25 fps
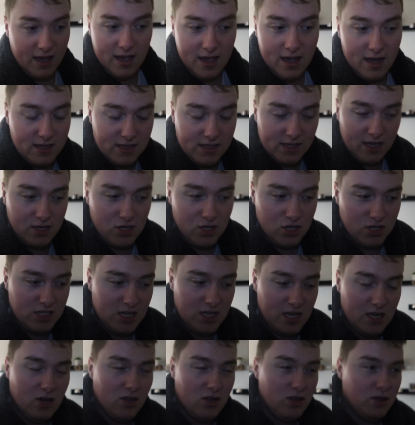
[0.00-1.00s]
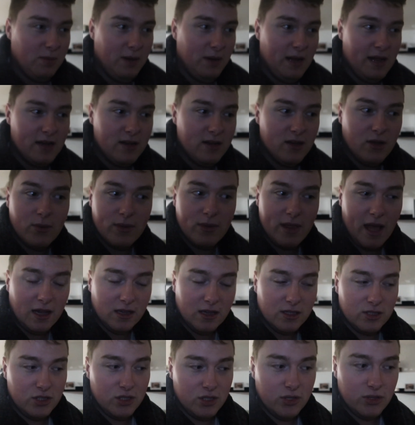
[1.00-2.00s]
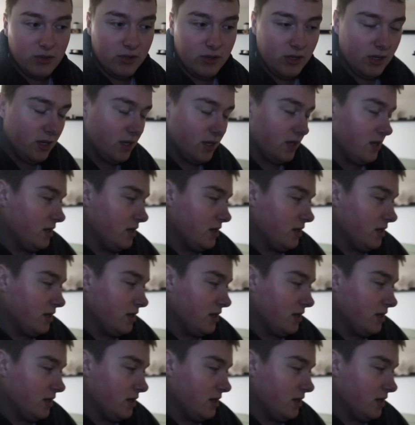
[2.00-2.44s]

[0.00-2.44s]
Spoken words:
Katie said she's seen on the plane to do with altitude.